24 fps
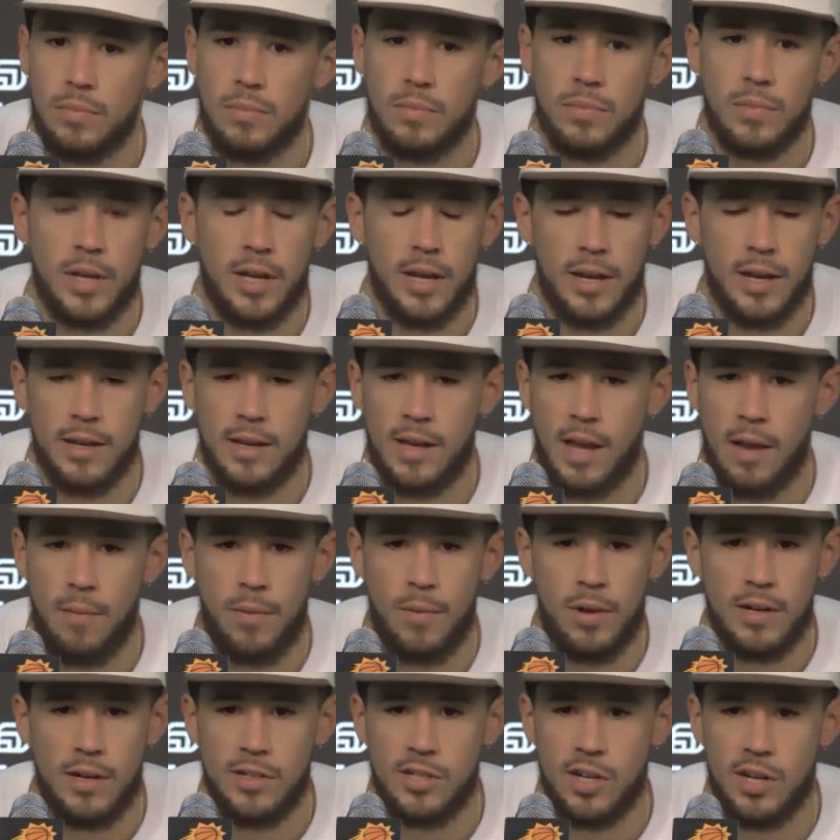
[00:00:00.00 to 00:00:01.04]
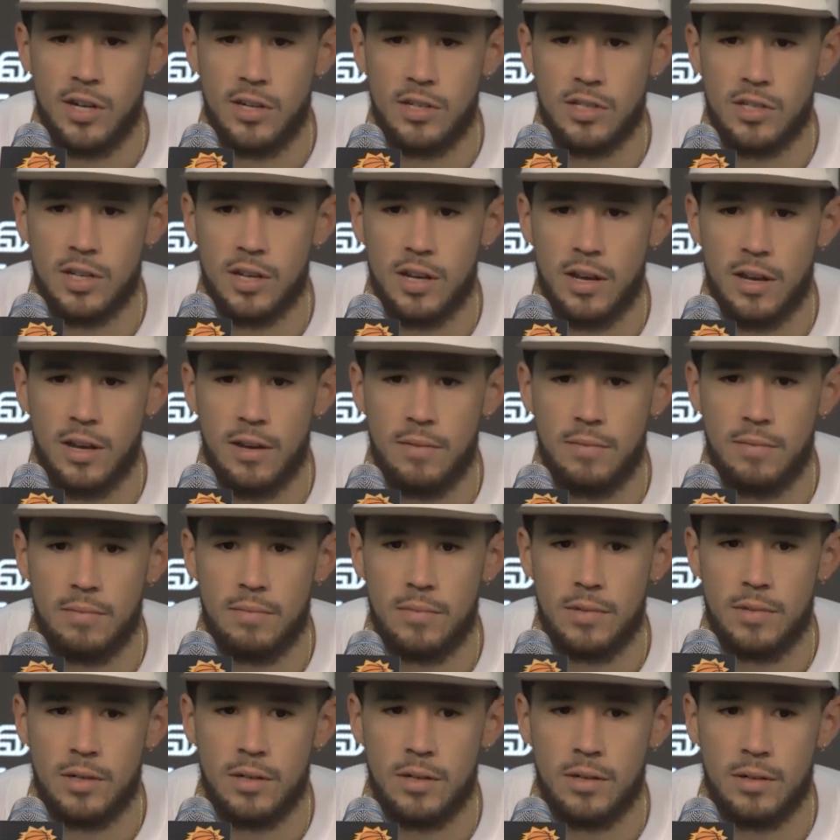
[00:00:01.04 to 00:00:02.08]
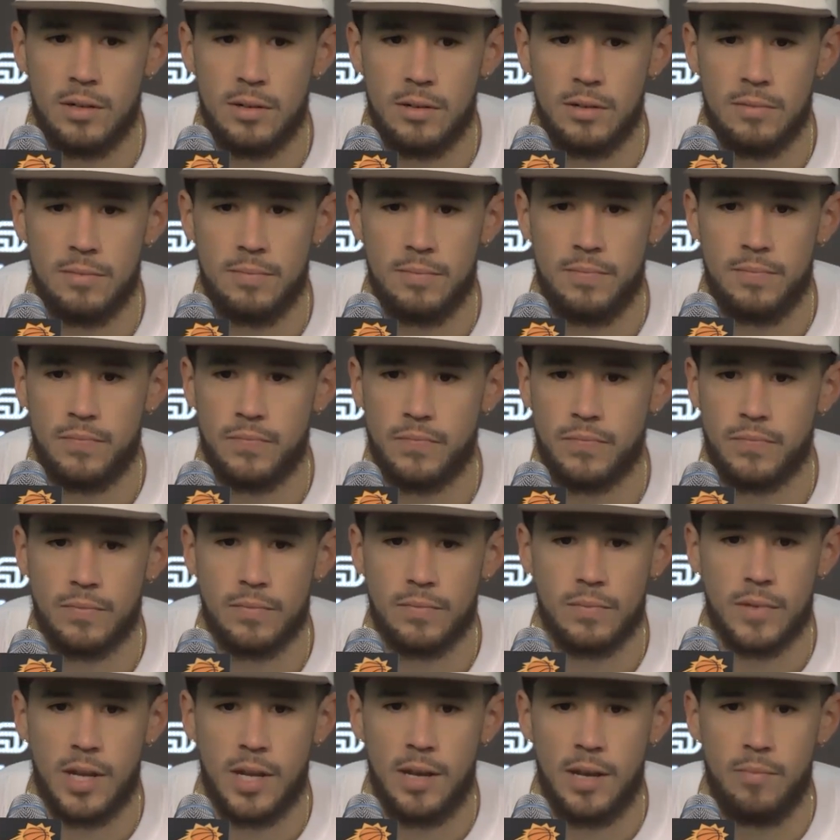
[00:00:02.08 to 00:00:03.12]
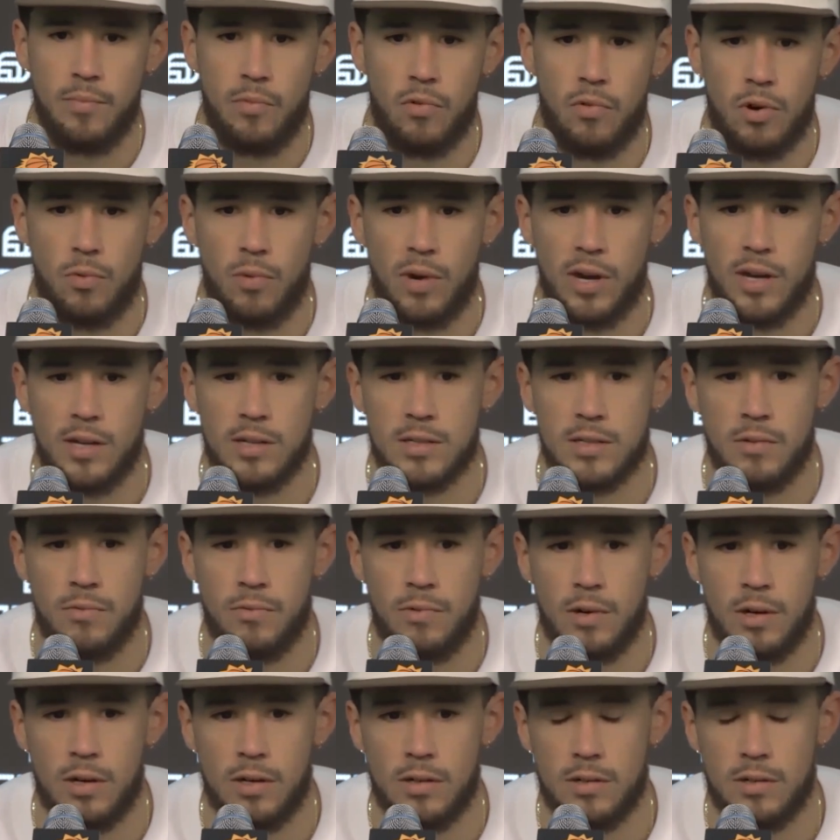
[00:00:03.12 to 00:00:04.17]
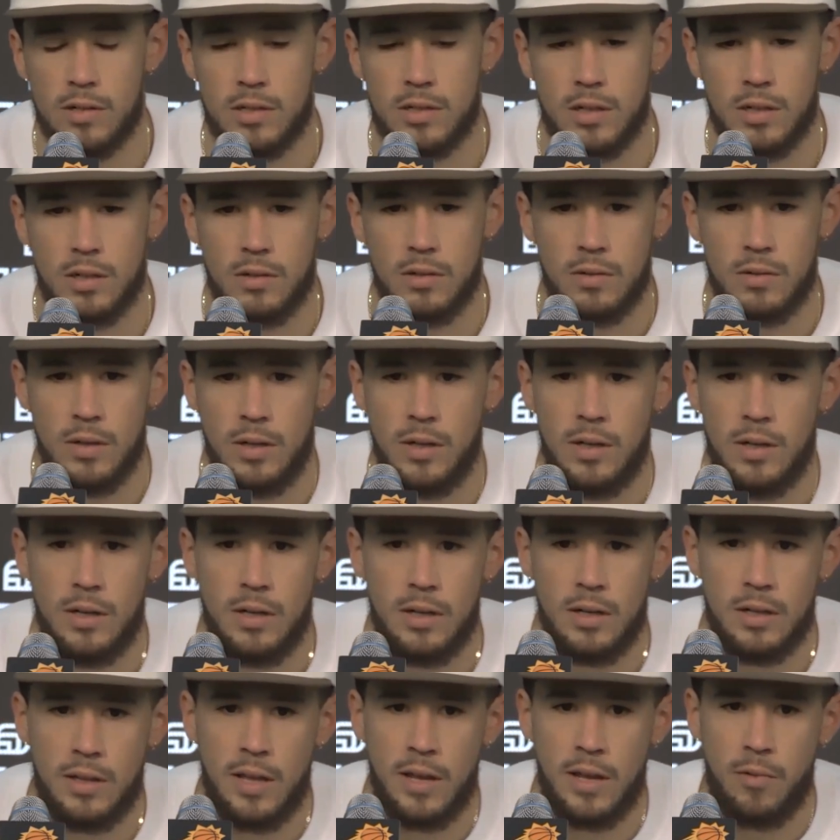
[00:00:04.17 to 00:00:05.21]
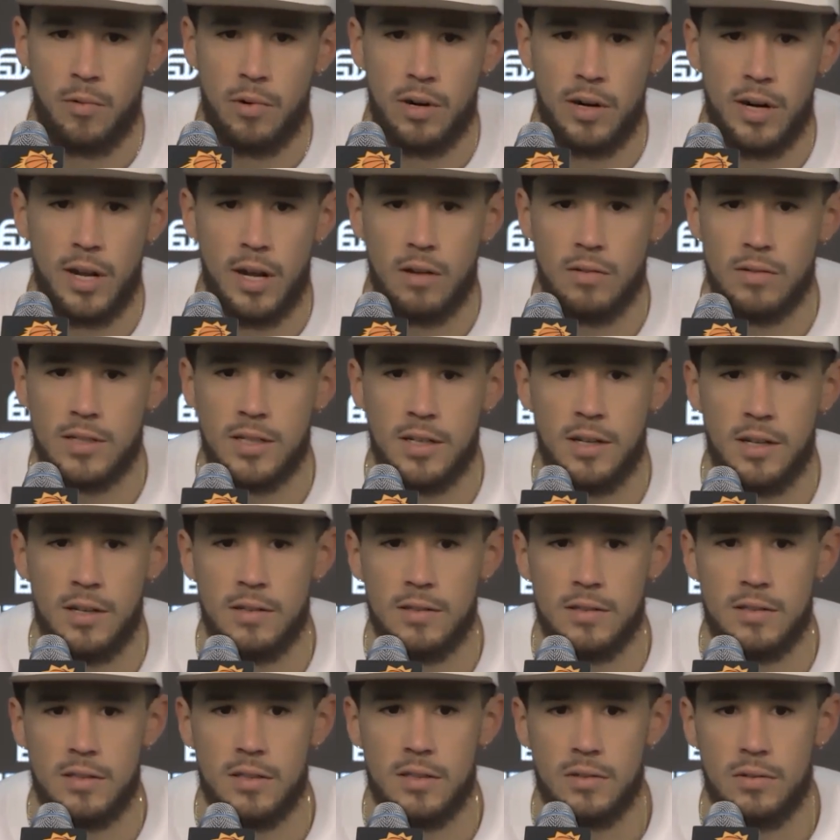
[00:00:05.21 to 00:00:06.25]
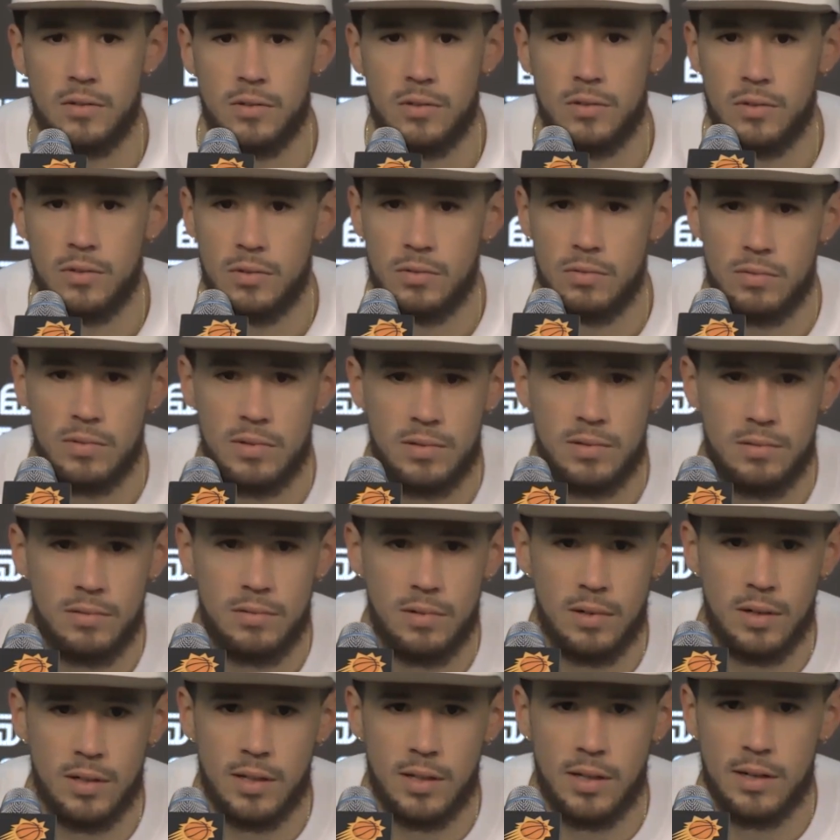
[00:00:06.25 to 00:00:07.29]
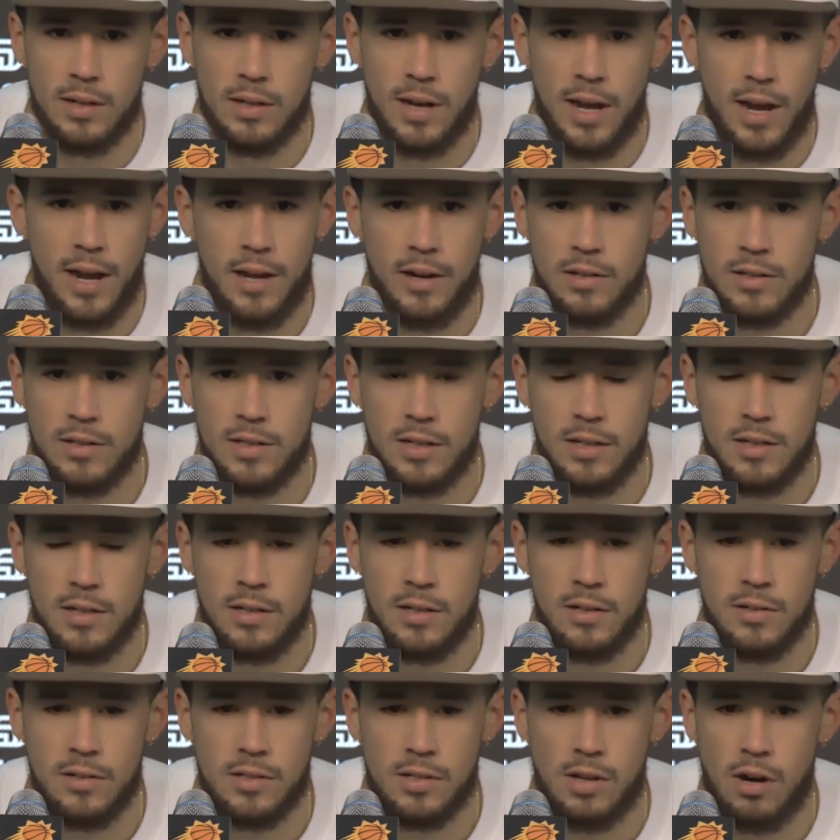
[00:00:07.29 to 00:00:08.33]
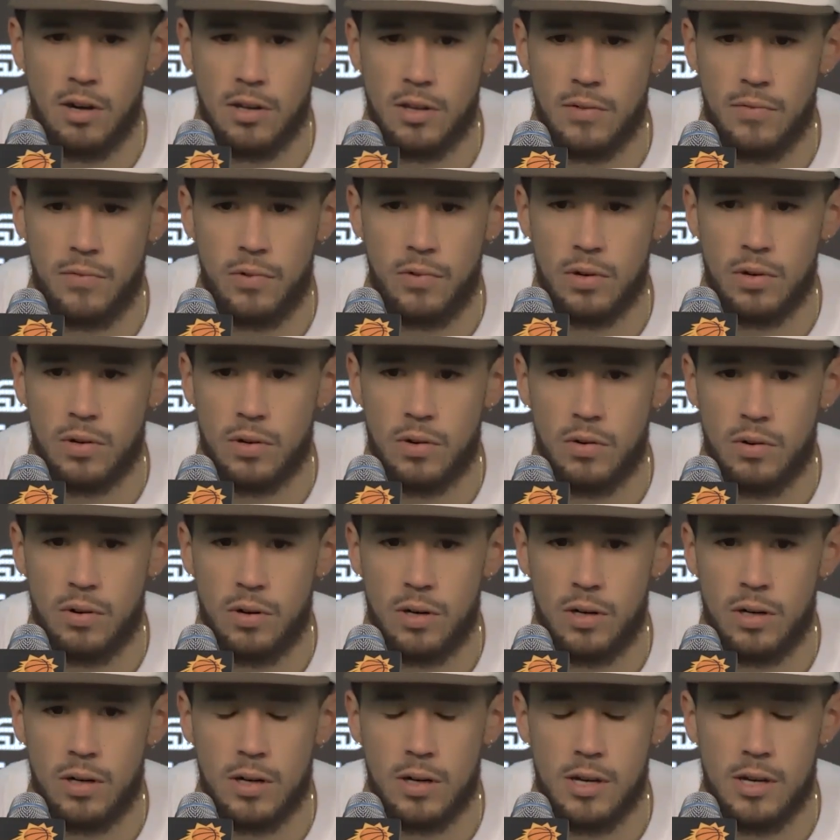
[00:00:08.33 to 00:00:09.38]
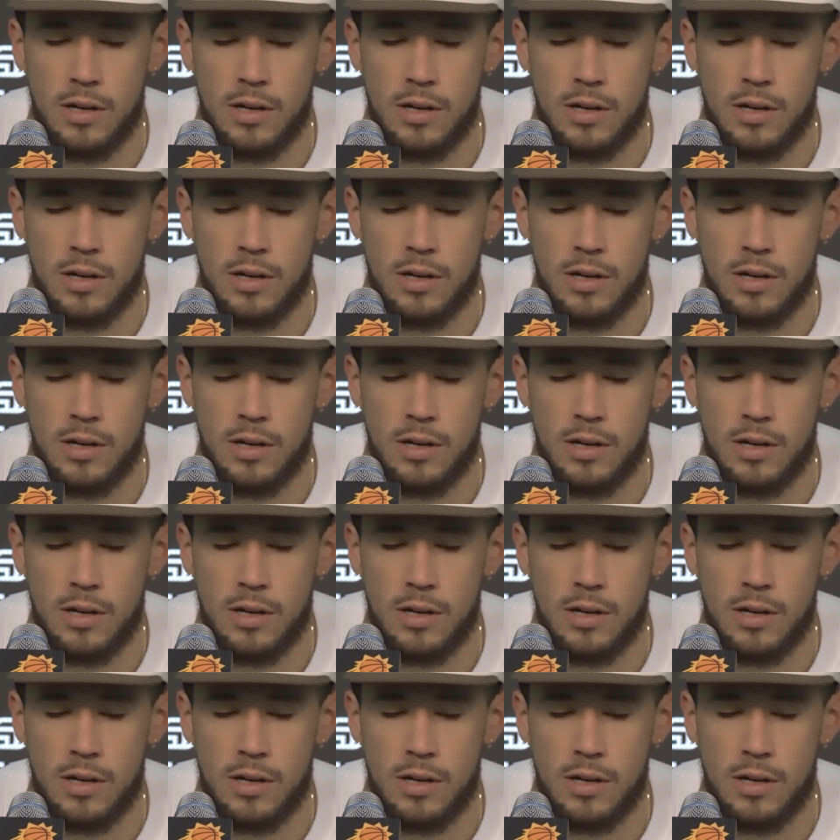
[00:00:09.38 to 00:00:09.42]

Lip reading: Yeah, he came in, he changed the game in more ways than one. So I think we were down 10 to, I think, 9 or 10 to start the fourth quarter.